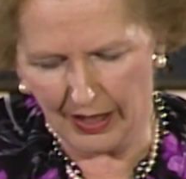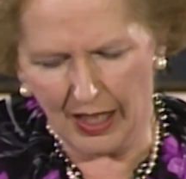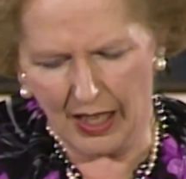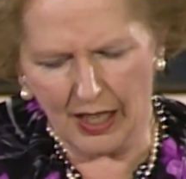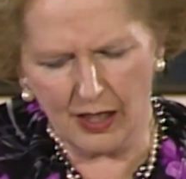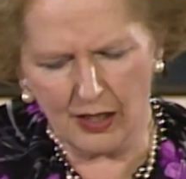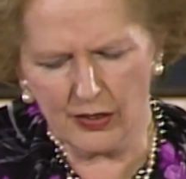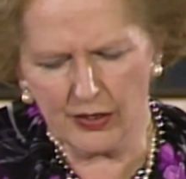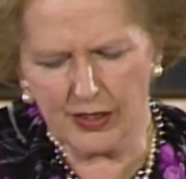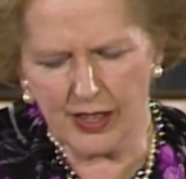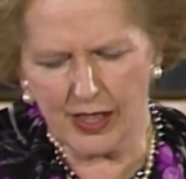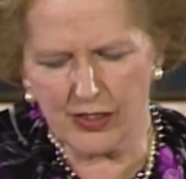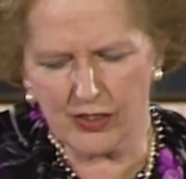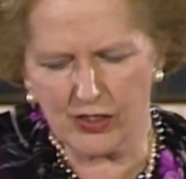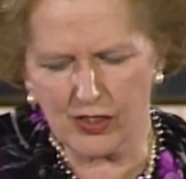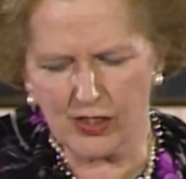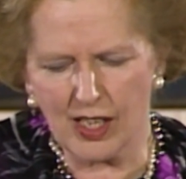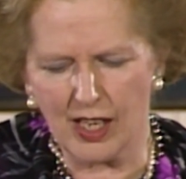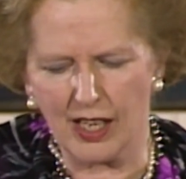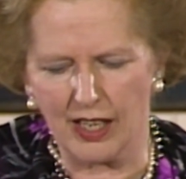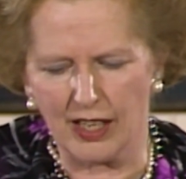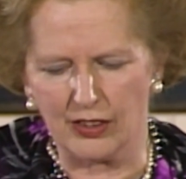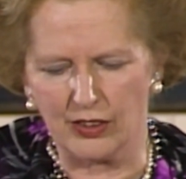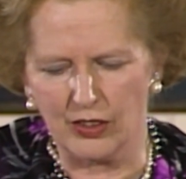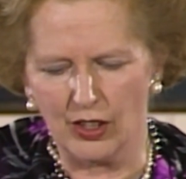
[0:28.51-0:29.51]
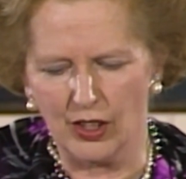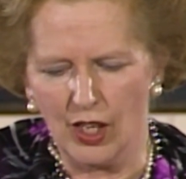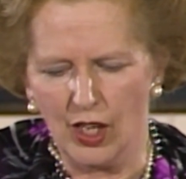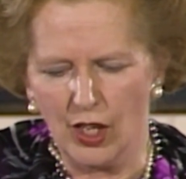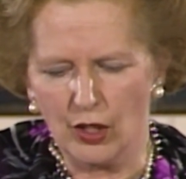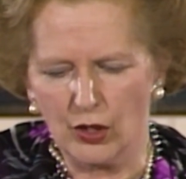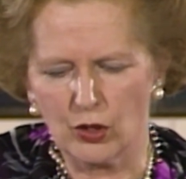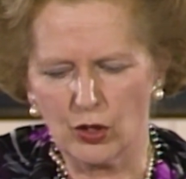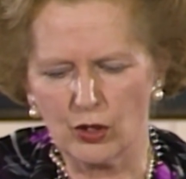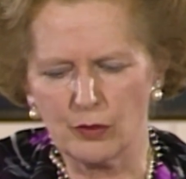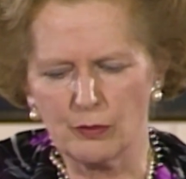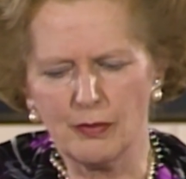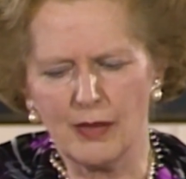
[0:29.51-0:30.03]
How, they said,
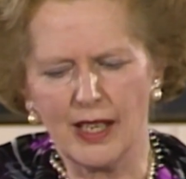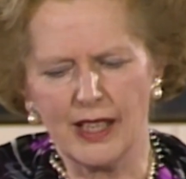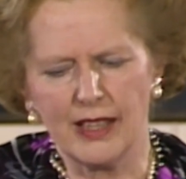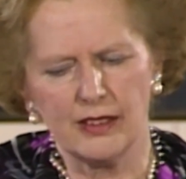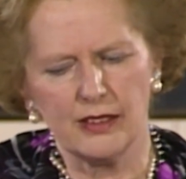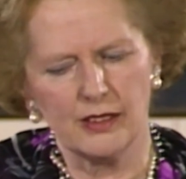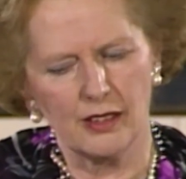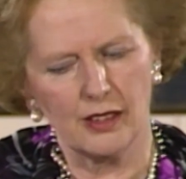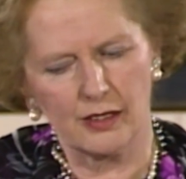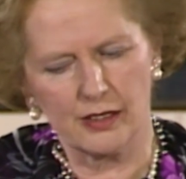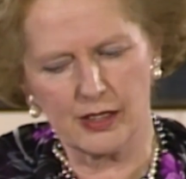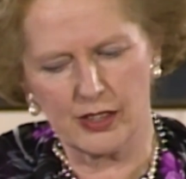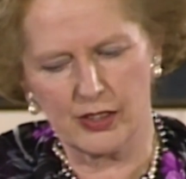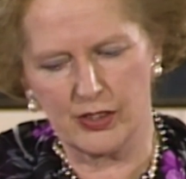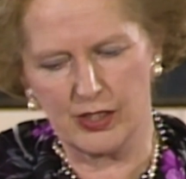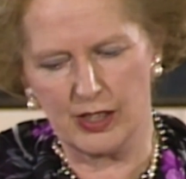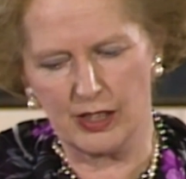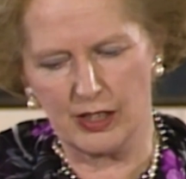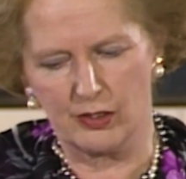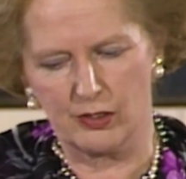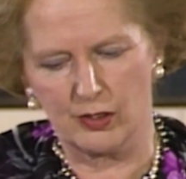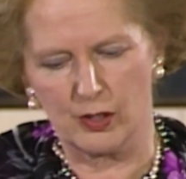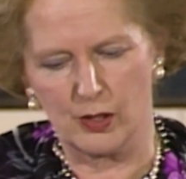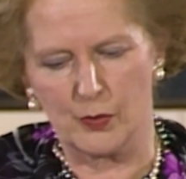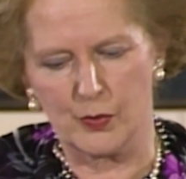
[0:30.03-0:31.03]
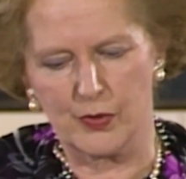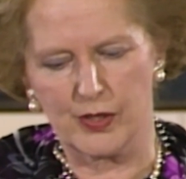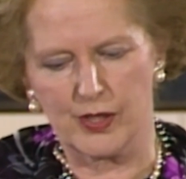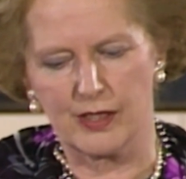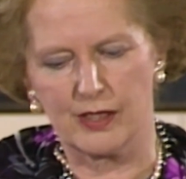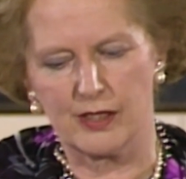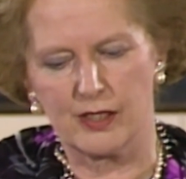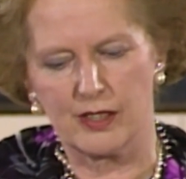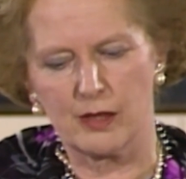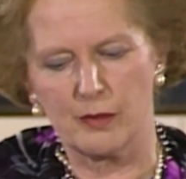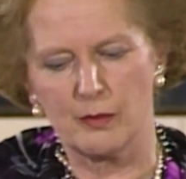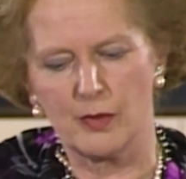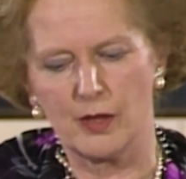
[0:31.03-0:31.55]
could minority groups
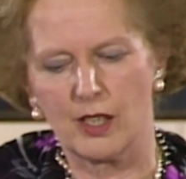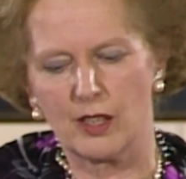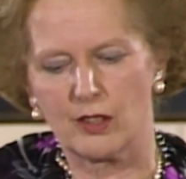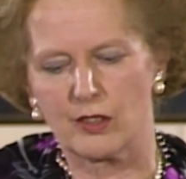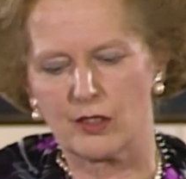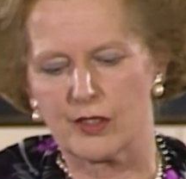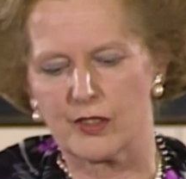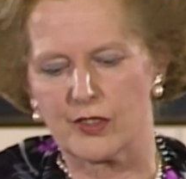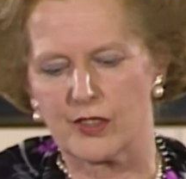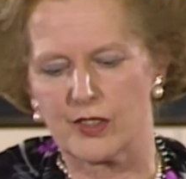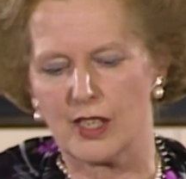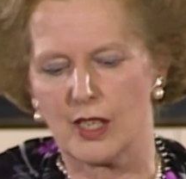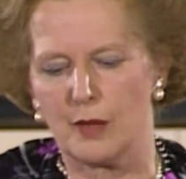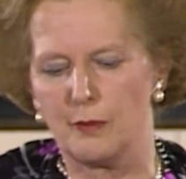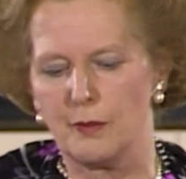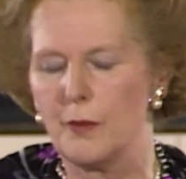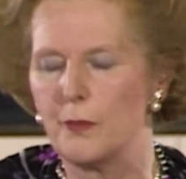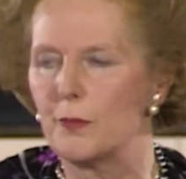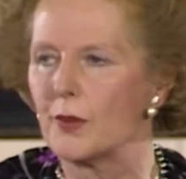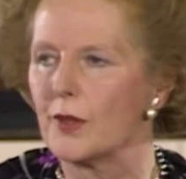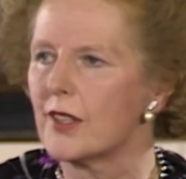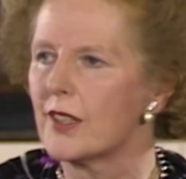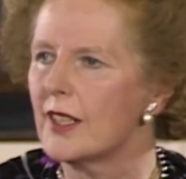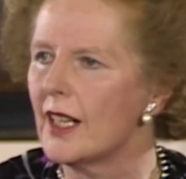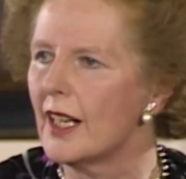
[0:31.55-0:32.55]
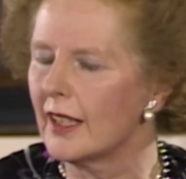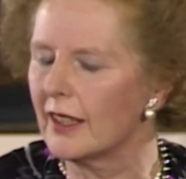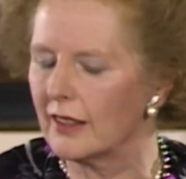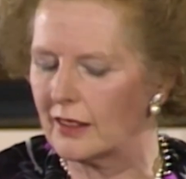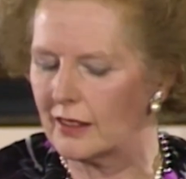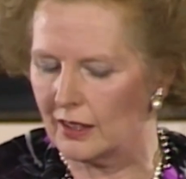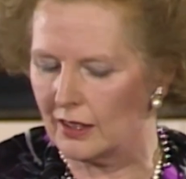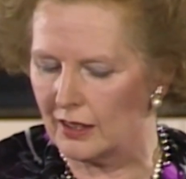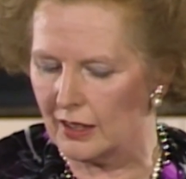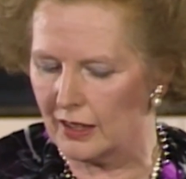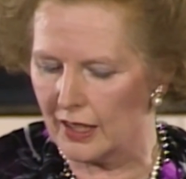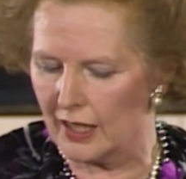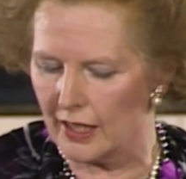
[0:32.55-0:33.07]
in a democracy be
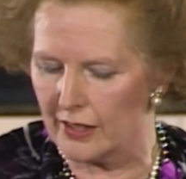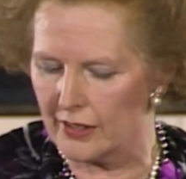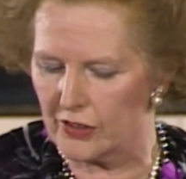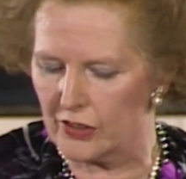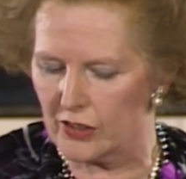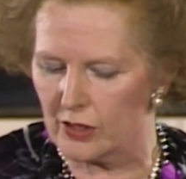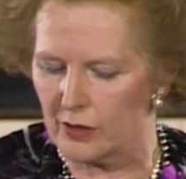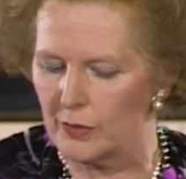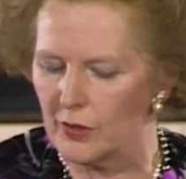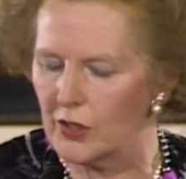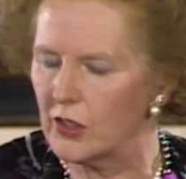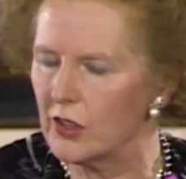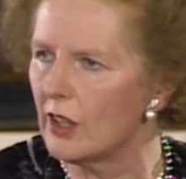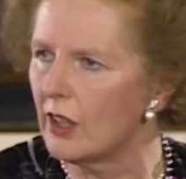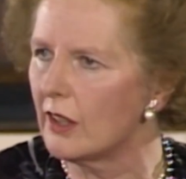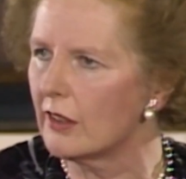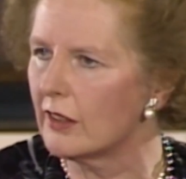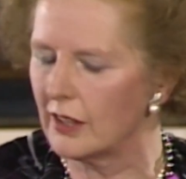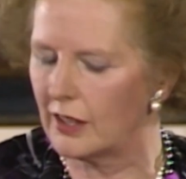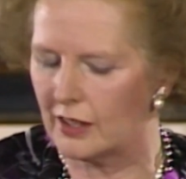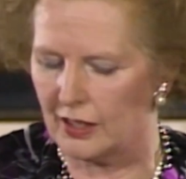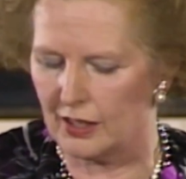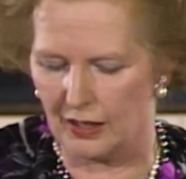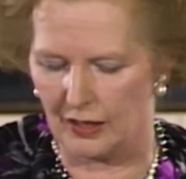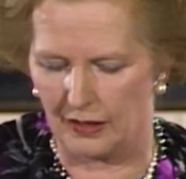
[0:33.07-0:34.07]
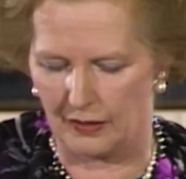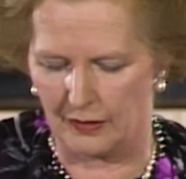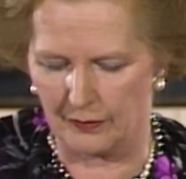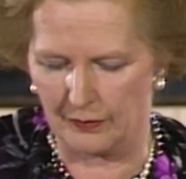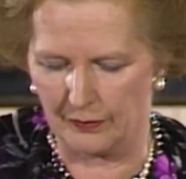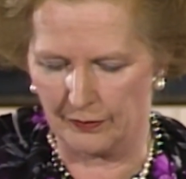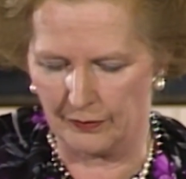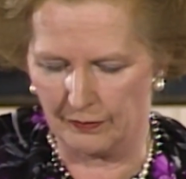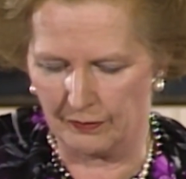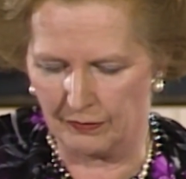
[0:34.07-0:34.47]
protected against the majority?